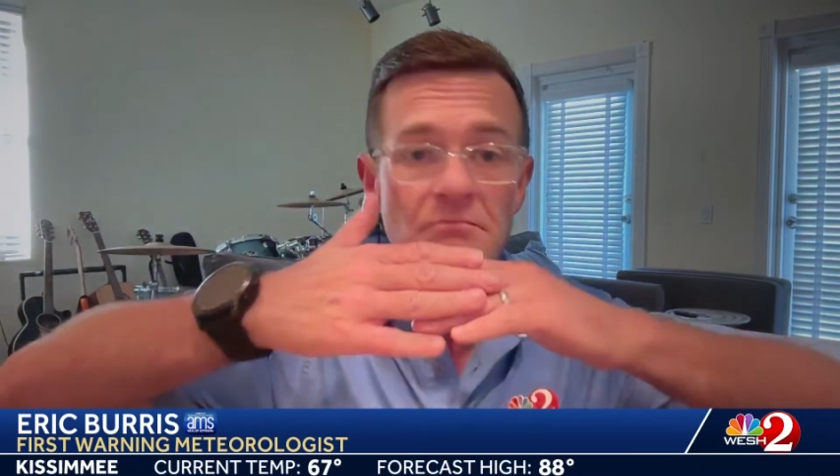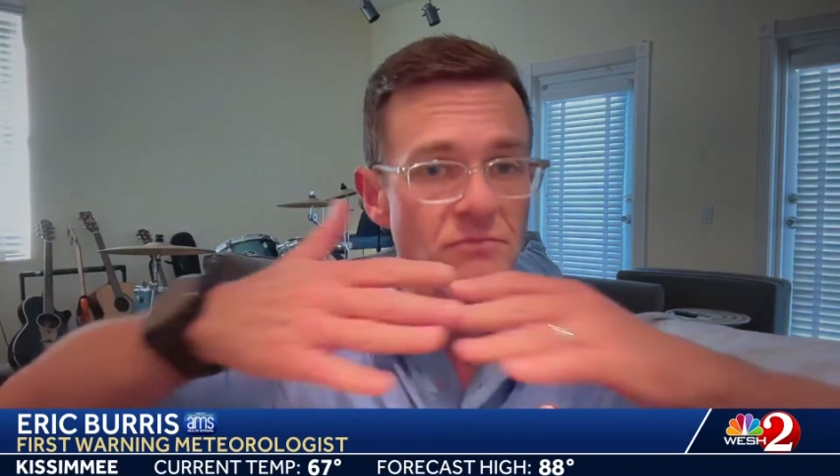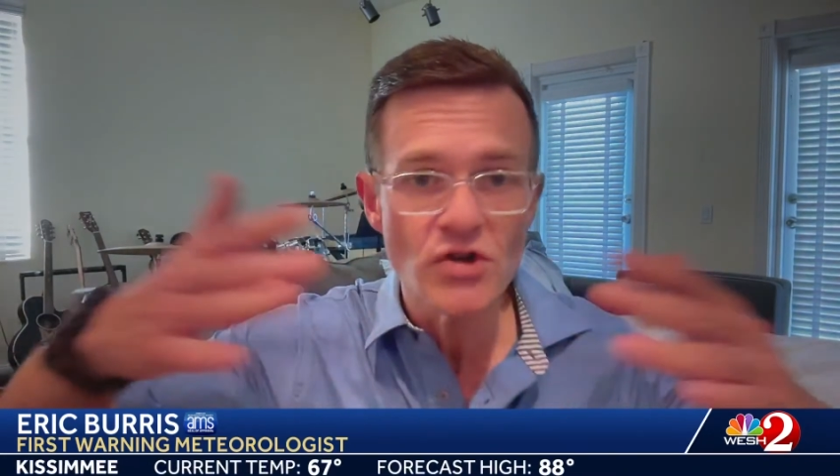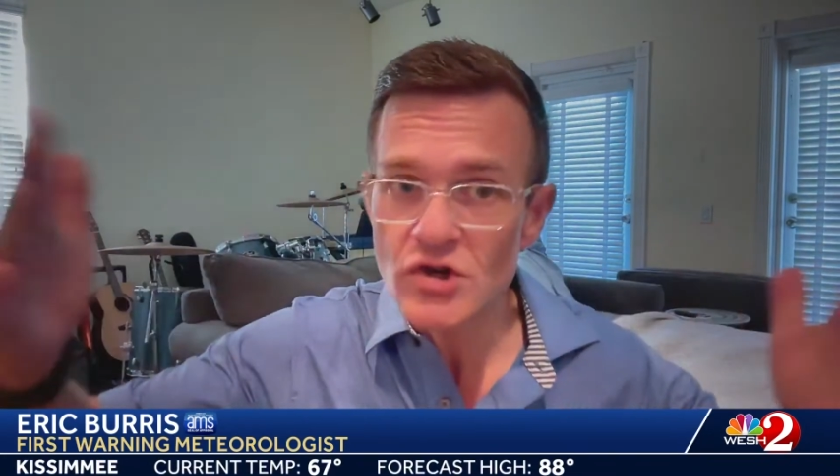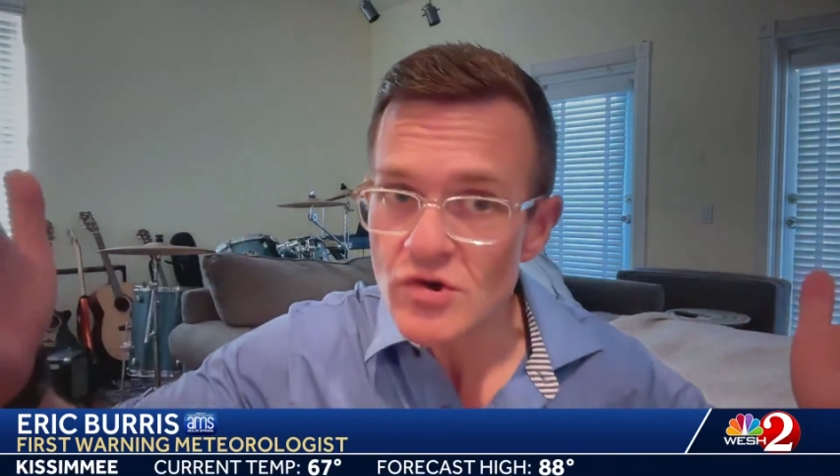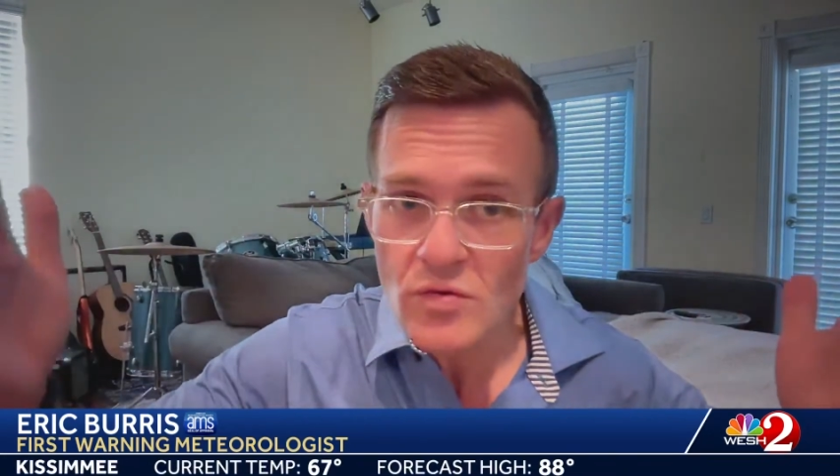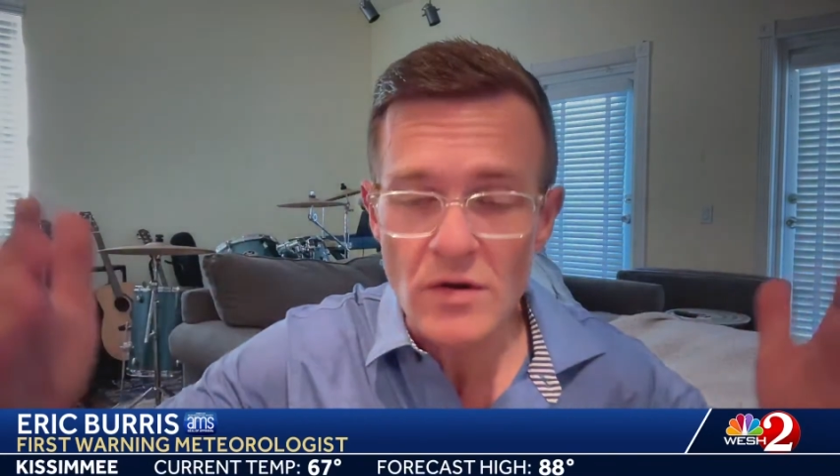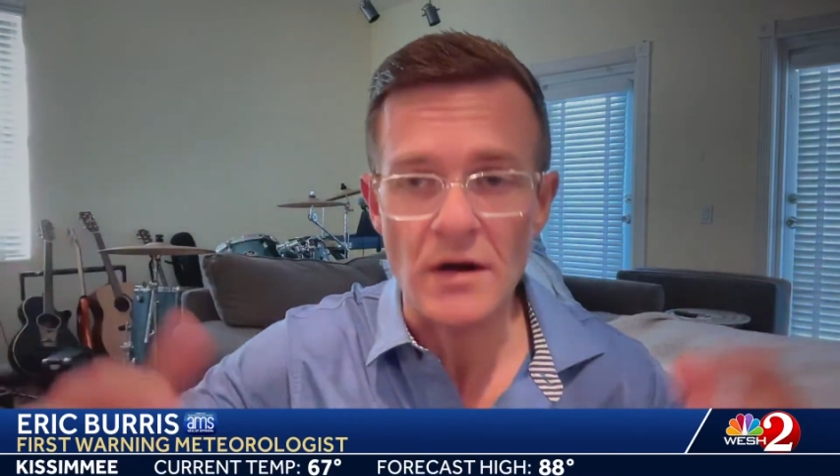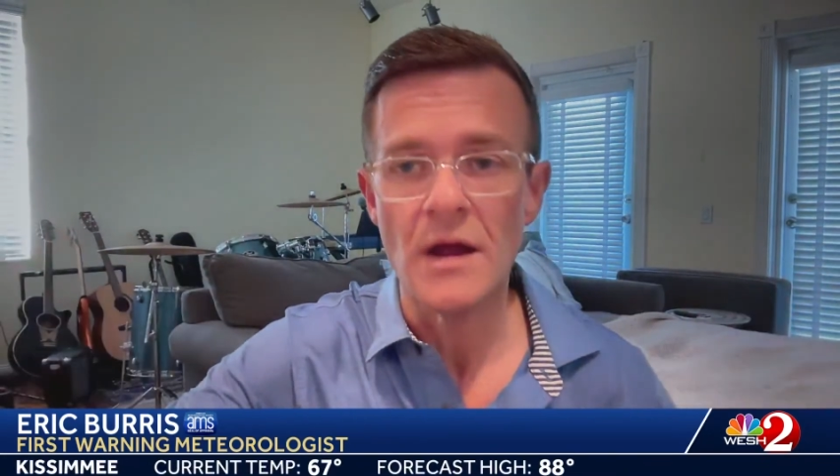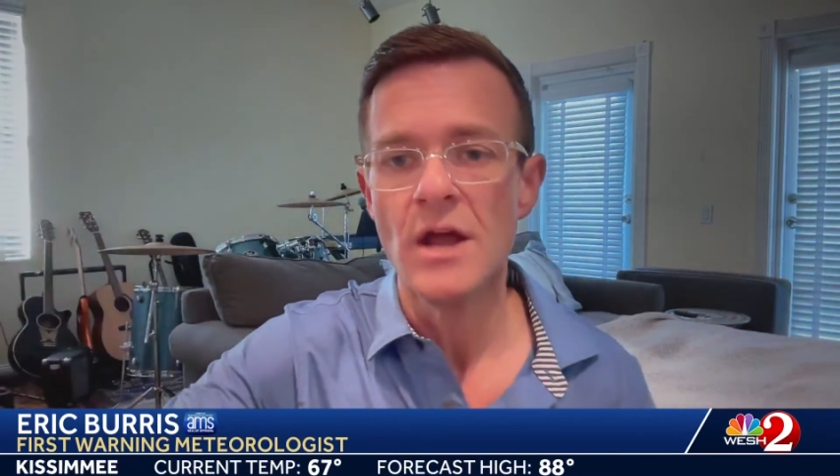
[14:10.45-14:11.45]

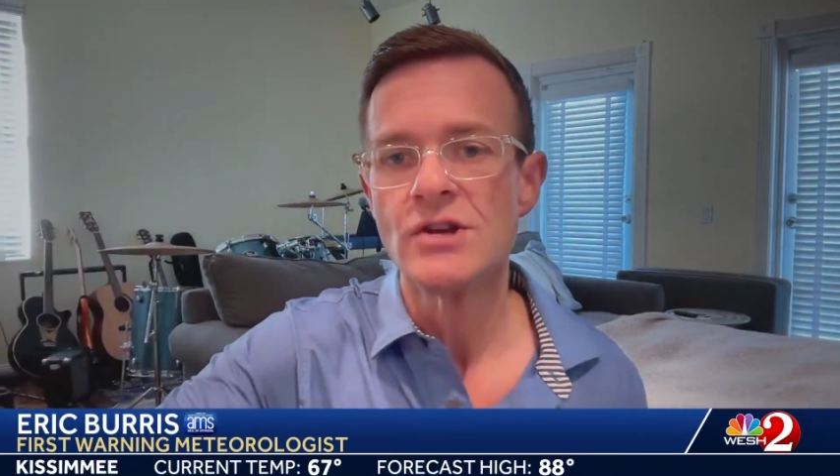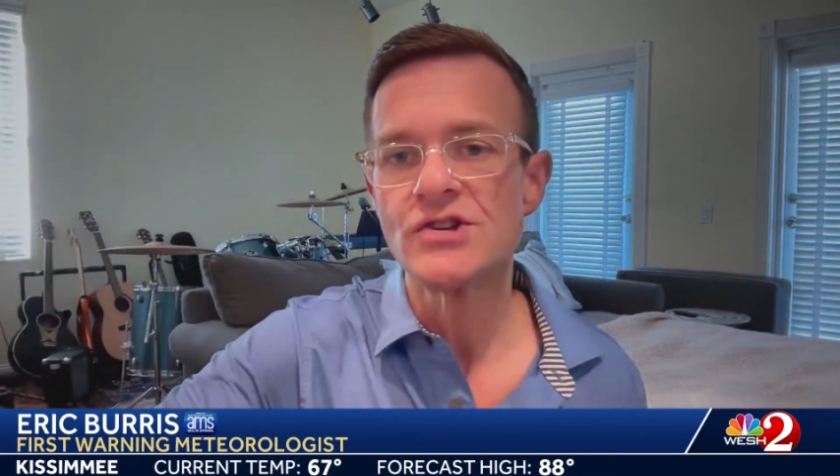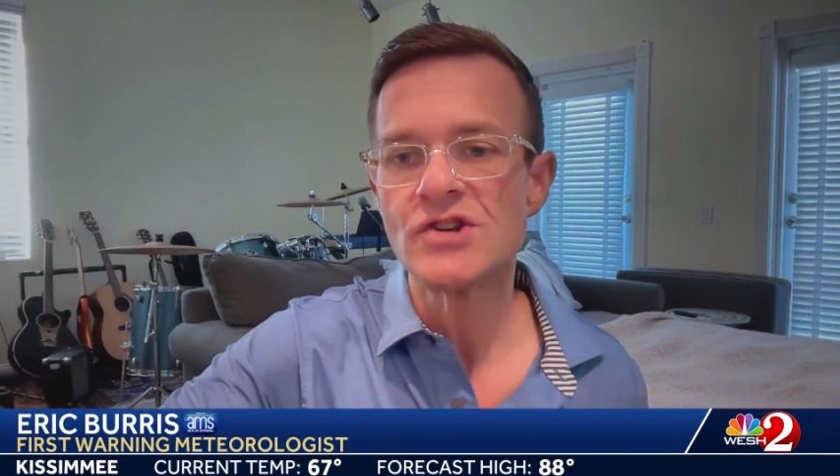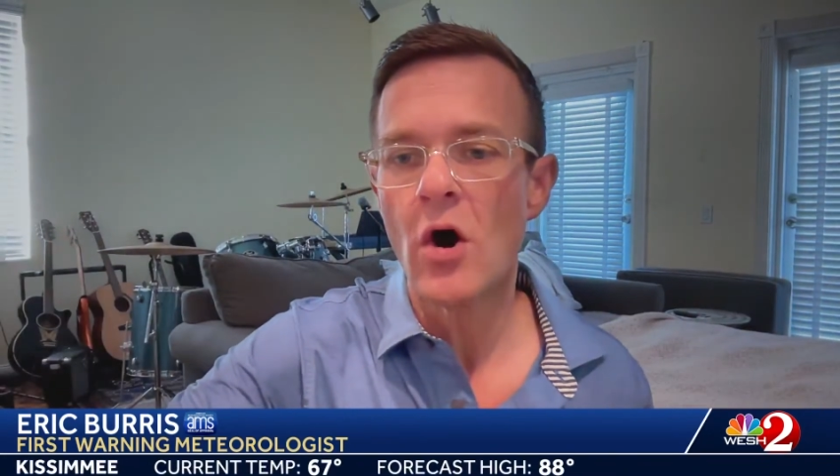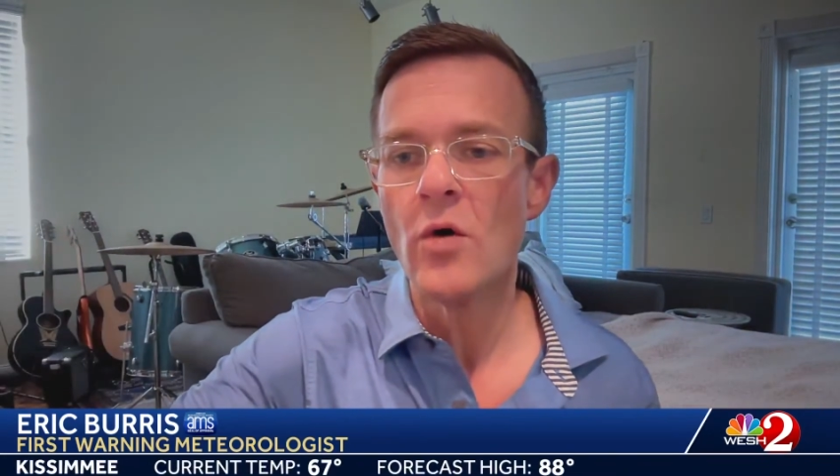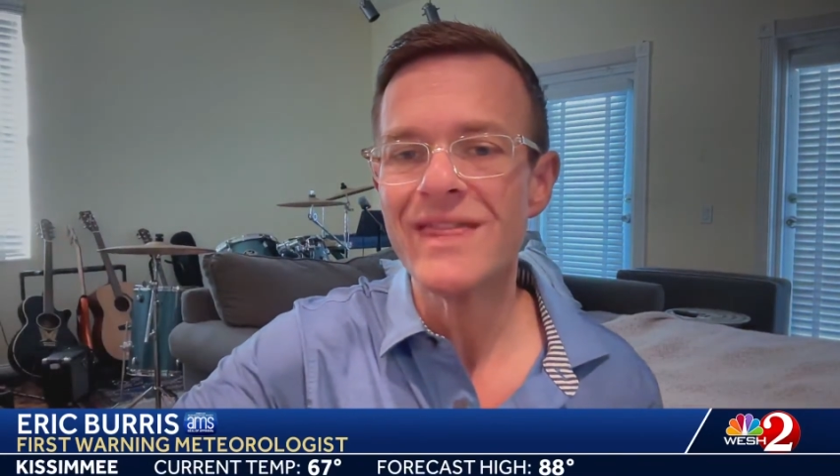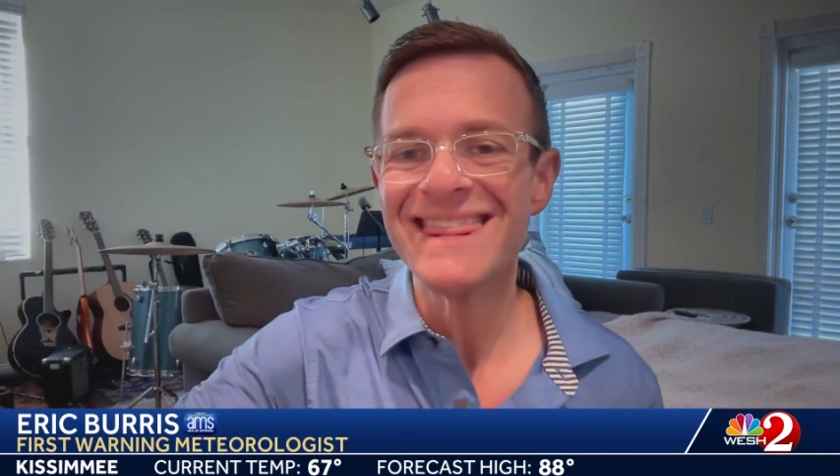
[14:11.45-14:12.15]
Sure. So